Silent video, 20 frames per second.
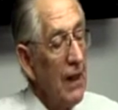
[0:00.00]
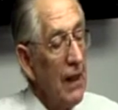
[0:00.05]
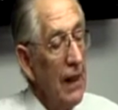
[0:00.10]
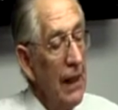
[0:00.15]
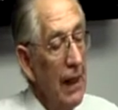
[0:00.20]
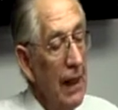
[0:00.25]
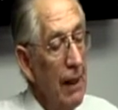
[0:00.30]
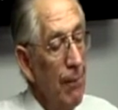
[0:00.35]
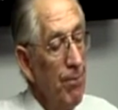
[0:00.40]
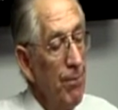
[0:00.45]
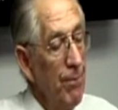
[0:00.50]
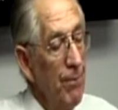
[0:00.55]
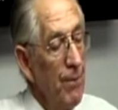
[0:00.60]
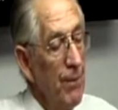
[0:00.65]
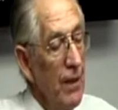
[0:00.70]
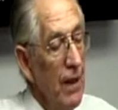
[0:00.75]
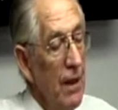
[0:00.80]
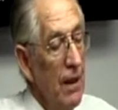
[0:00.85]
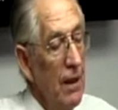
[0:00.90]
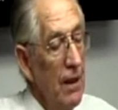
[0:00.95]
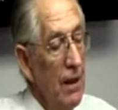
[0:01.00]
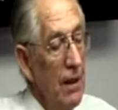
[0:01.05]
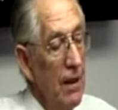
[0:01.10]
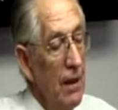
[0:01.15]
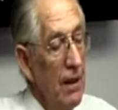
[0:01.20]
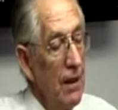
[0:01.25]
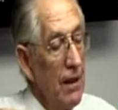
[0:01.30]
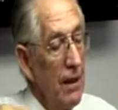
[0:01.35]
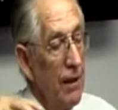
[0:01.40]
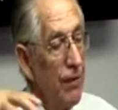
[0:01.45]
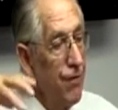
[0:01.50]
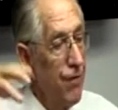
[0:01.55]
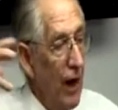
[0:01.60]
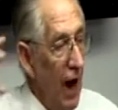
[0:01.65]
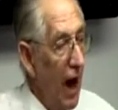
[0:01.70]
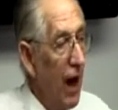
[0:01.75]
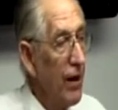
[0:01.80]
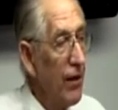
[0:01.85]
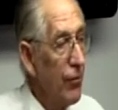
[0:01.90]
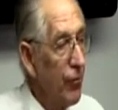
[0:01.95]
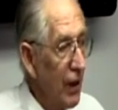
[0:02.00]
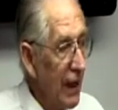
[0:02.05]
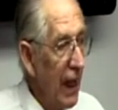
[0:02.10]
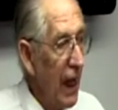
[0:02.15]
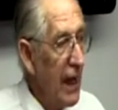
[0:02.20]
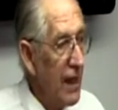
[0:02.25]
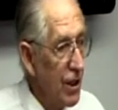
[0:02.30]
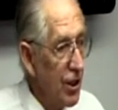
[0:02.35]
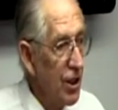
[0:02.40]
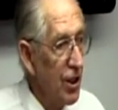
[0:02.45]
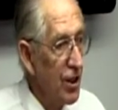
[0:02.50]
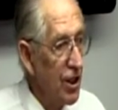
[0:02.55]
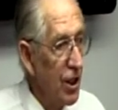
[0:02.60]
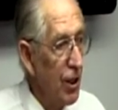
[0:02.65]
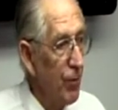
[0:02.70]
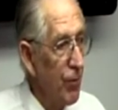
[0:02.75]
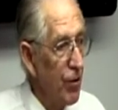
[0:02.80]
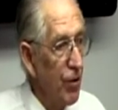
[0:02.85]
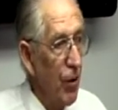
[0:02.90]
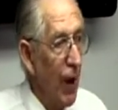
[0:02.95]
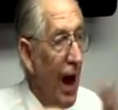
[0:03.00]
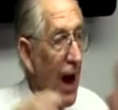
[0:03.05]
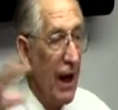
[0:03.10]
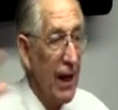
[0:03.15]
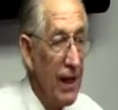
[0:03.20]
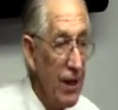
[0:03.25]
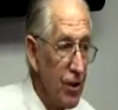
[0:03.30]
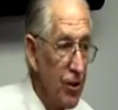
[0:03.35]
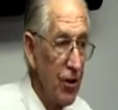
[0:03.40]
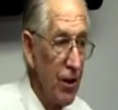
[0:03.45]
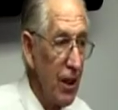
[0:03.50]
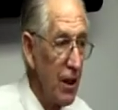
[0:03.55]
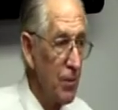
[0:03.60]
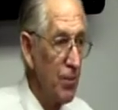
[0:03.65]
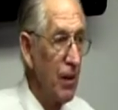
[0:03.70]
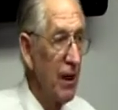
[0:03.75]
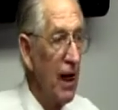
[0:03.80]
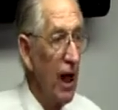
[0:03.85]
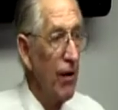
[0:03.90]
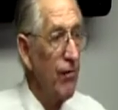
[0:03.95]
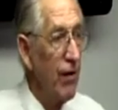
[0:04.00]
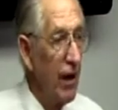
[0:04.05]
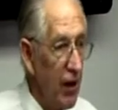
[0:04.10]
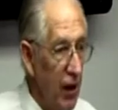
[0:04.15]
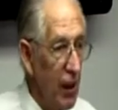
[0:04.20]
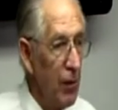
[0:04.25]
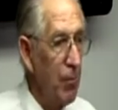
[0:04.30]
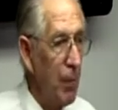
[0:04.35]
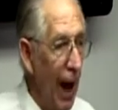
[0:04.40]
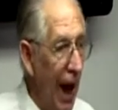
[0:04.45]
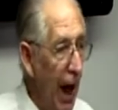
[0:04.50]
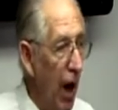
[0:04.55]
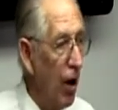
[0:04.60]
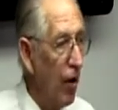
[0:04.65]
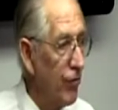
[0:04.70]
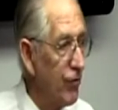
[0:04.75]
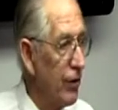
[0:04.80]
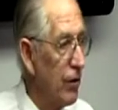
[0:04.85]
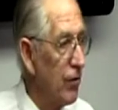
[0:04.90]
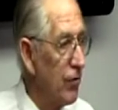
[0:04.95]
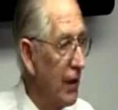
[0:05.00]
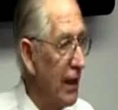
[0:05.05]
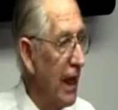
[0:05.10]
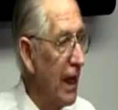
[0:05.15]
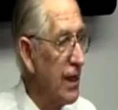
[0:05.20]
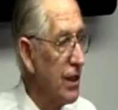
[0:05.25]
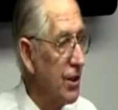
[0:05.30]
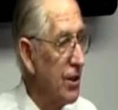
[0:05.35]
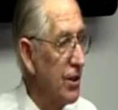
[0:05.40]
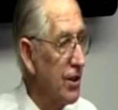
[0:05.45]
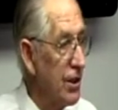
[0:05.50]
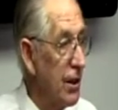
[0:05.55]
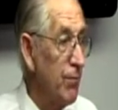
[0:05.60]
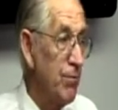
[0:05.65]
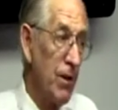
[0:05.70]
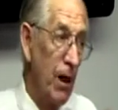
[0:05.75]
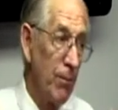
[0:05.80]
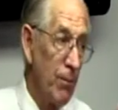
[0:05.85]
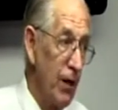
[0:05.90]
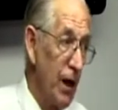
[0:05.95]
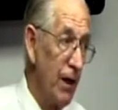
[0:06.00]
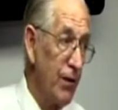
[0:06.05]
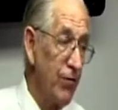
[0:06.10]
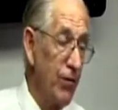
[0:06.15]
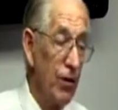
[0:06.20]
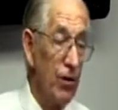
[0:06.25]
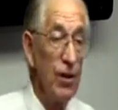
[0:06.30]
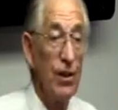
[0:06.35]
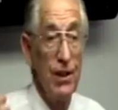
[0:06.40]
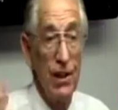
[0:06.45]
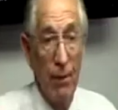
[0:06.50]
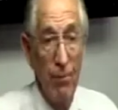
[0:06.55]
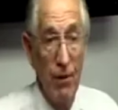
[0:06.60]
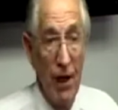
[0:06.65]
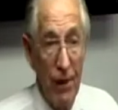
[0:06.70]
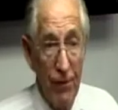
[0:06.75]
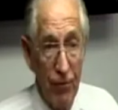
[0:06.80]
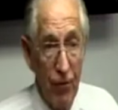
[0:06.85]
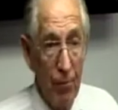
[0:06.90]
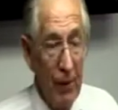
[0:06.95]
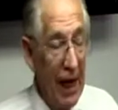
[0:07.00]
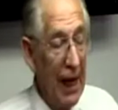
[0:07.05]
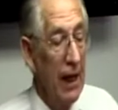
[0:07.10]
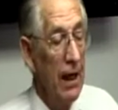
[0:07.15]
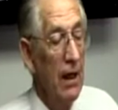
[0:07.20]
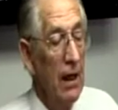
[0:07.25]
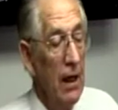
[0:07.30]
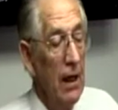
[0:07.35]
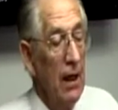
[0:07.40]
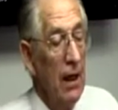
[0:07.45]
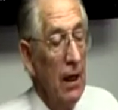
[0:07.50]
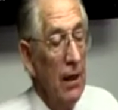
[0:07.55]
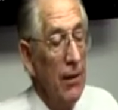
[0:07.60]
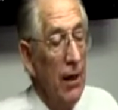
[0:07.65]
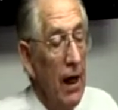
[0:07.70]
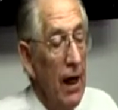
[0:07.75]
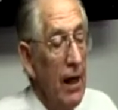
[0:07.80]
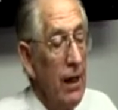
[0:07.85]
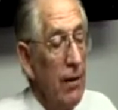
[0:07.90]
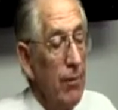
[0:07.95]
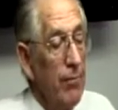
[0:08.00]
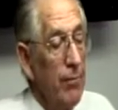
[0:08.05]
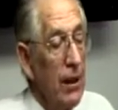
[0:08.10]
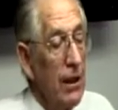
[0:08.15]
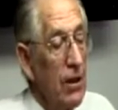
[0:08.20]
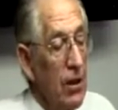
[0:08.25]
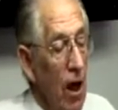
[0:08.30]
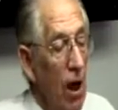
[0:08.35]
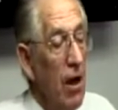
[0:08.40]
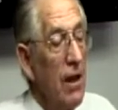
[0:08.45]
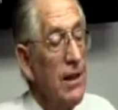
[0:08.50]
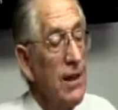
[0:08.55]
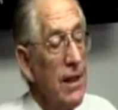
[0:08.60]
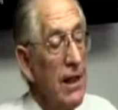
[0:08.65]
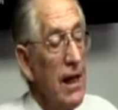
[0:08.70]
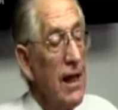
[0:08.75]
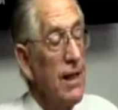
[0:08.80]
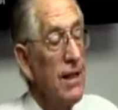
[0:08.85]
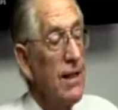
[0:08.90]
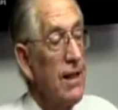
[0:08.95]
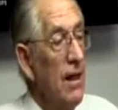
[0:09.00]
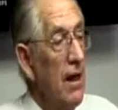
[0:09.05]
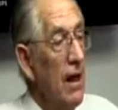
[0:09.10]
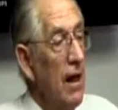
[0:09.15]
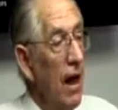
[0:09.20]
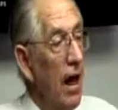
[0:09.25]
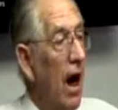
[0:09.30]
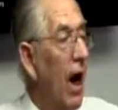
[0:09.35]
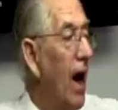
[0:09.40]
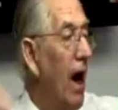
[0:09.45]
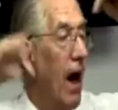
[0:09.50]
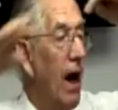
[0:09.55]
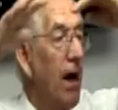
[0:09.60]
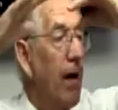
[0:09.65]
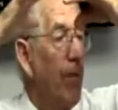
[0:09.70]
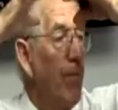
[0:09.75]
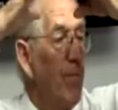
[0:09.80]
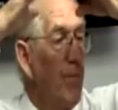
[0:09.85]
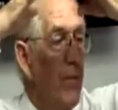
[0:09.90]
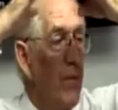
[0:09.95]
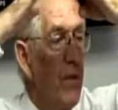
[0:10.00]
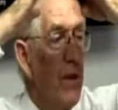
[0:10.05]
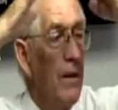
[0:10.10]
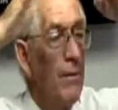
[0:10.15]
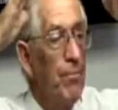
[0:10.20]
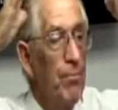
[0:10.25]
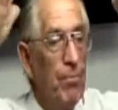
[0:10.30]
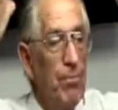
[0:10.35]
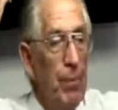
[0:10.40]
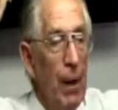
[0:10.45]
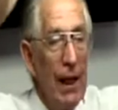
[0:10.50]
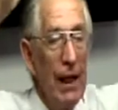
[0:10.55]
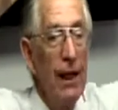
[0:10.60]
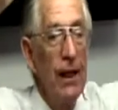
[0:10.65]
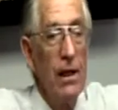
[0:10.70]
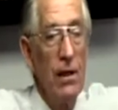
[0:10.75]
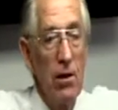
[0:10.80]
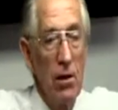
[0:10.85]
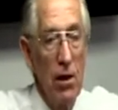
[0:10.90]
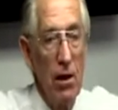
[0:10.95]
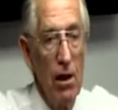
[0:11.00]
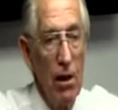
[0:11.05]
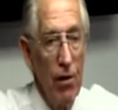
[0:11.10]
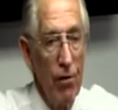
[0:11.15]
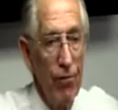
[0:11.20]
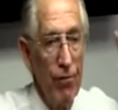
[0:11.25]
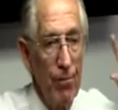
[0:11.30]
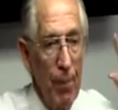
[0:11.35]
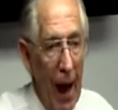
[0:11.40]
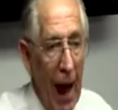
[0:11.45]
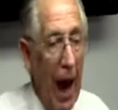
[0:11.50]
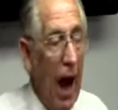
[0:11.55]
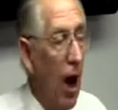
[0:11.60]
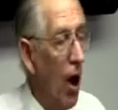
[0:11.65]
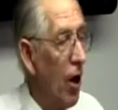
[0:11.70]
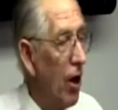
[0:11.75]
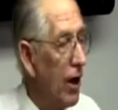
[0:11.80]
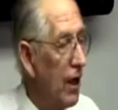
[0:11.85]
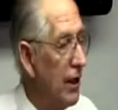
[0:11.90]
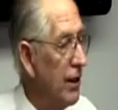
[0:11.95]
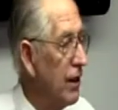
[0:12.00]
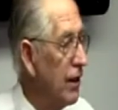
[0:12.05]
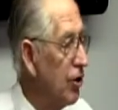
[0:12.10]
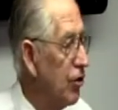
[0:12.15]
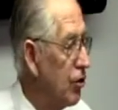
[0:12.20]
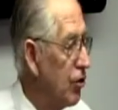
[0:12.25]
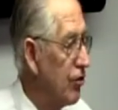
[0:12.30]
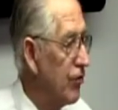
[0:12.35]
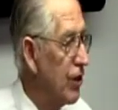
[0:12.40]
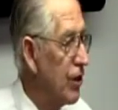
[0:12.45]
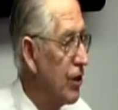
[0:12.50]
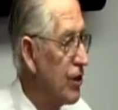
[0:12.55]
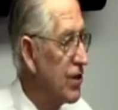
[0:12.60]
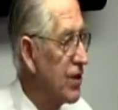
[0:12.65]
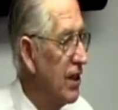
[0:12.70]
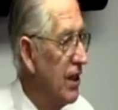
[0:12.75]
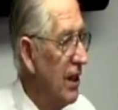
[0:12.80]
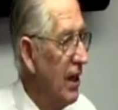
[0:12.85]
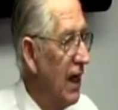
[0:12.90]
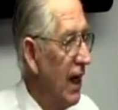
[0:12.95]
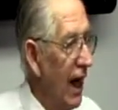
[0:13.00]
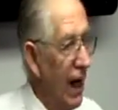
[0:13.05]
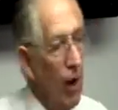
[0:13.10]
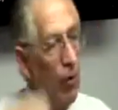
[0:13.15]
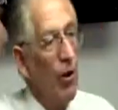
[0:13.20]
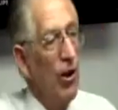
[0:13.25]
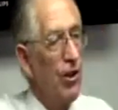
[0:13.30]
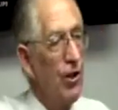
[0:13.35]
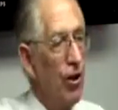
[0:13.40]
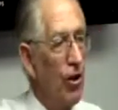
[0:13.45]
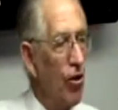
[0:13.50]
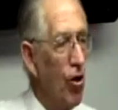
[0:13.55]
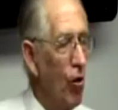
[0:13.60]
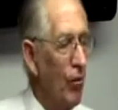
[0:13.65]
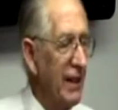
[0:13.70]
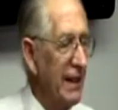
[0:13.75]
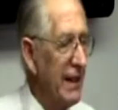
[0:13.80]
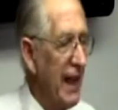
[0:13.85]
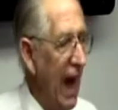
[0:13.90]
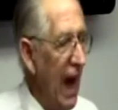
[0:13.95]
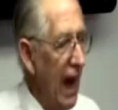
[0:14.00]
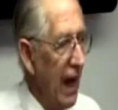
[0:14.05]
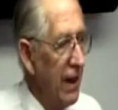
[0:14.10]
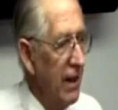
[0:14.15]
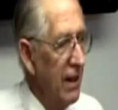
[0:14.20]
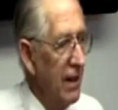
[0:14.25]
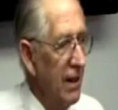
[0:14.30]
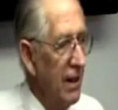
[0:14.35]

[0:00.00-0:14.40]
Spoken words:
the father relationship throughout history has been a very powerful relationship, sometimes for good, sometimes for bad, right? But God says, I'm the pinnacle of power in the universe, and I want you to call me Dad.